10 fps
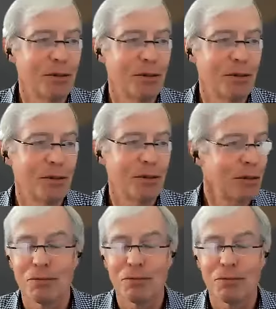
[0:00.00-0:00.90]

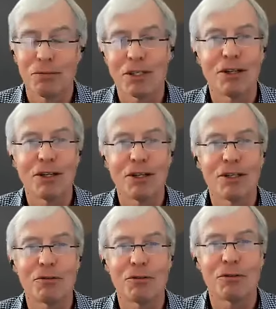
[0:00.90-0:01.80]
they
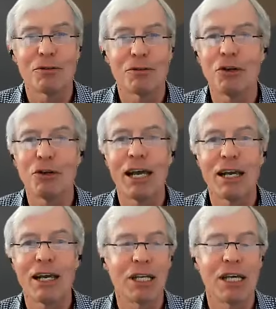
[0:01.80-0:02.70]
call it the, turn
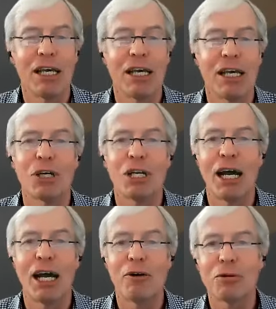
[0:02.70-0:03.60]
the crank, but
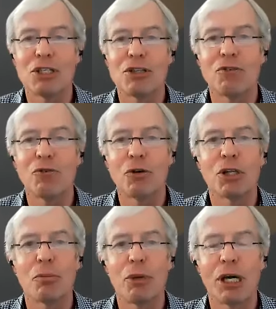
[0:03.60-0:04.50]
what's the
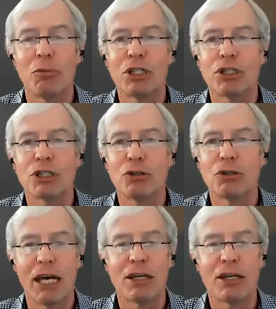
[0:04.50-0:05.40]
formula by
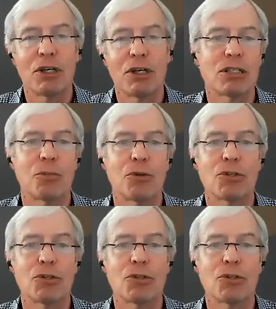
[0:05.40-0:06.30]
which you add new
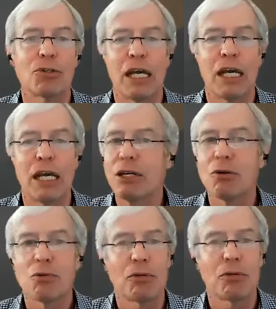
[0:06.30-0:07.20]
customers?
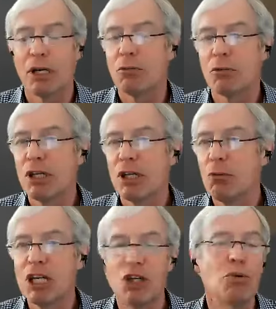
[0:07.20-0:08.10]
And I
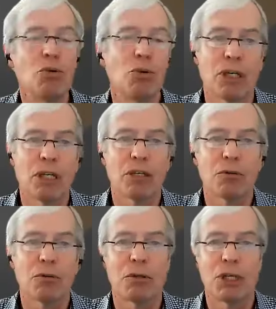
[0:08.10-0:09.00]
don't think we knew.
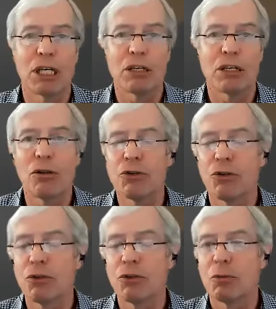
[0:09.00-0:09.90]
I think we got
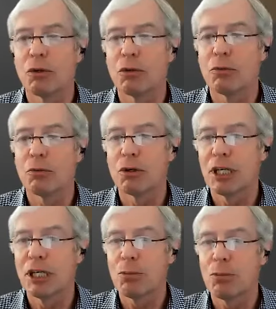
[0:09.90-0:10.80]
closer to it. We
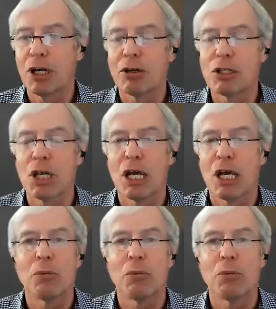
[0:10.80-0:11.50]
were making some progress,